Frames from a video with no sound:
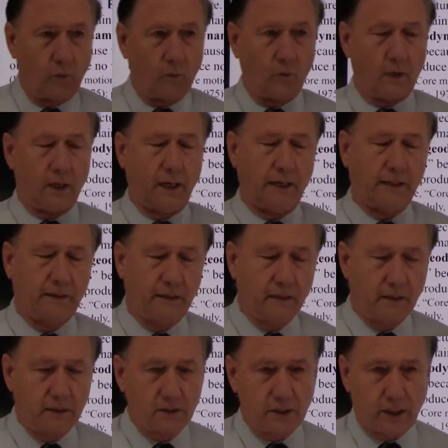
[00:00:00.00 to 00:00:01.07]
When I
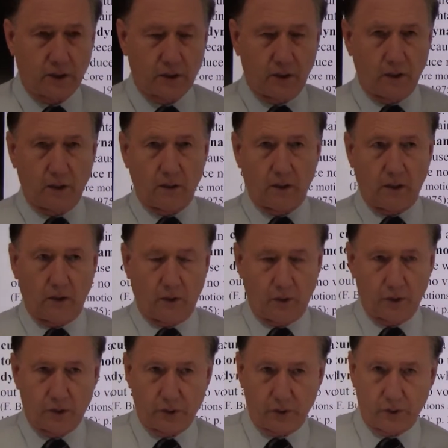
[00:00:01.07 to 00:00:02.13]
did the section on the
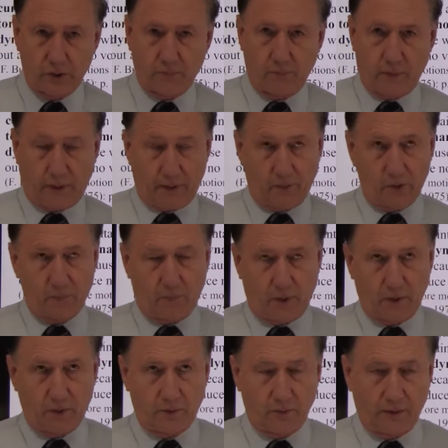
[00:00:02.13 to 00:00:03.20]
oceans, I think it was
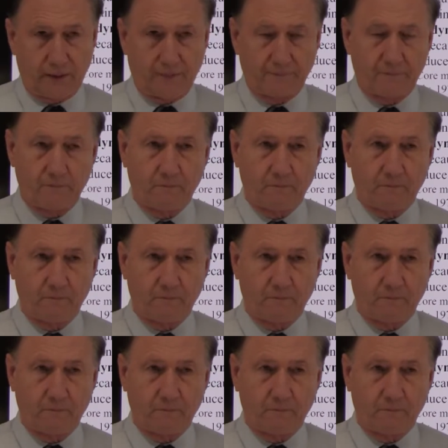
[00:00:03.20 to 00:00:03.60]
part 3,